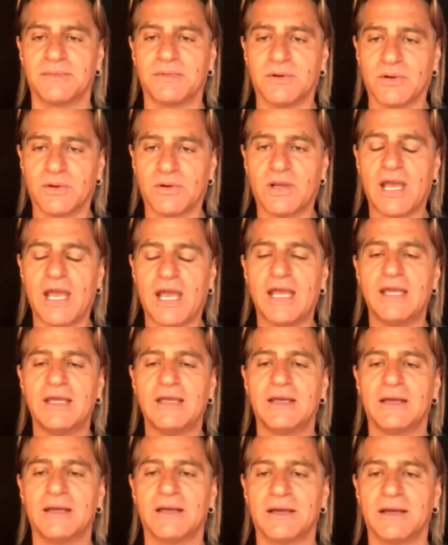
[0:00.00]
Okay?
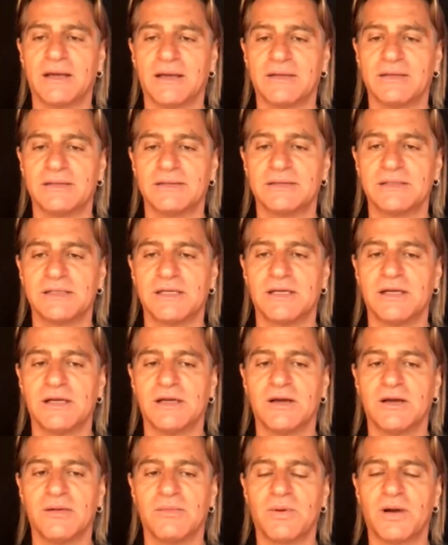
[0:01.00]

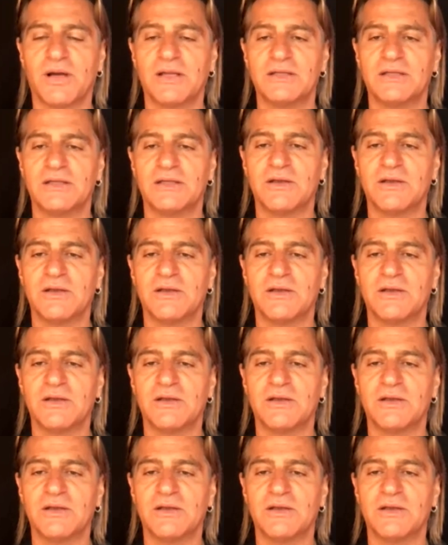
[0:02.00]
But